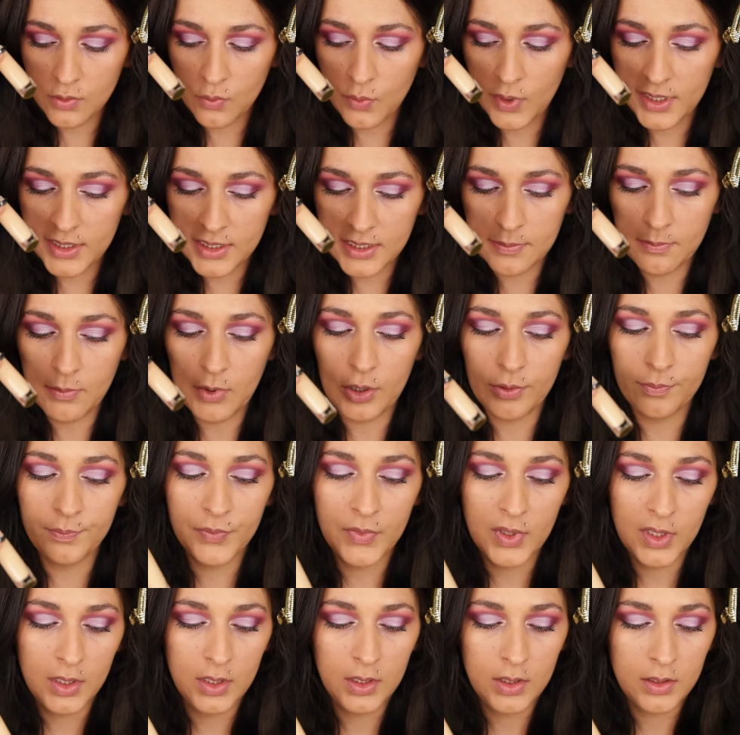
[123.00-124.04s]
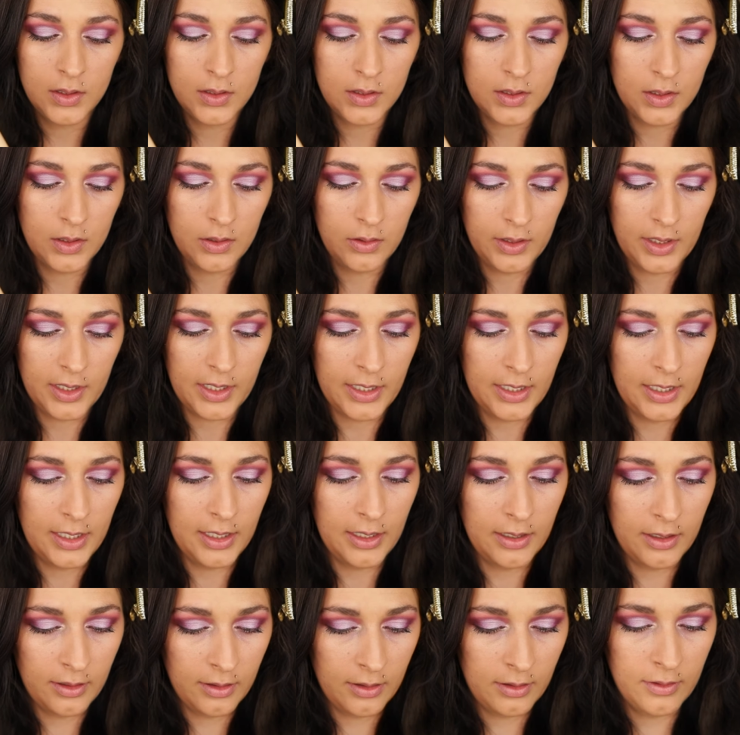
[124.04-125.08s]
quite small. So like I
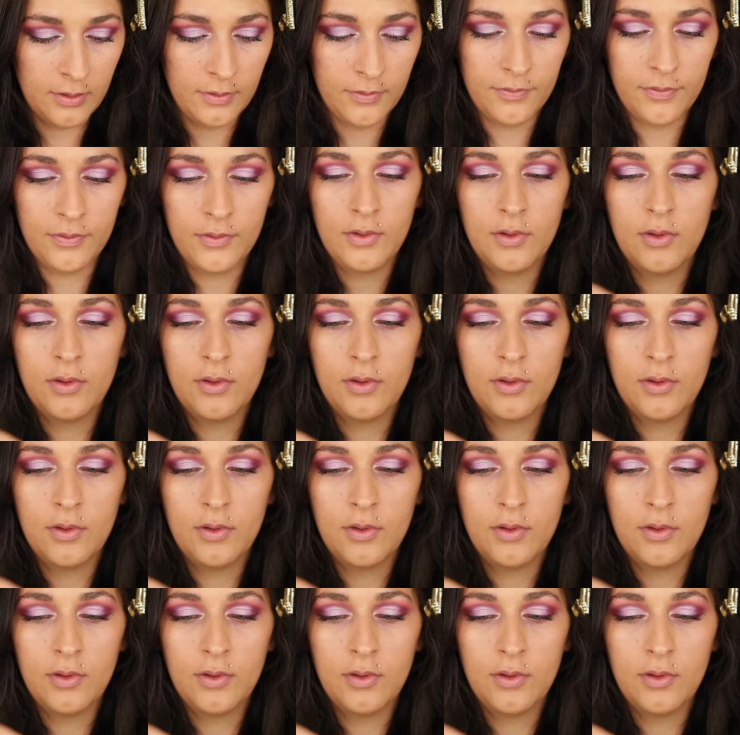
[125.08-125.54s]
have,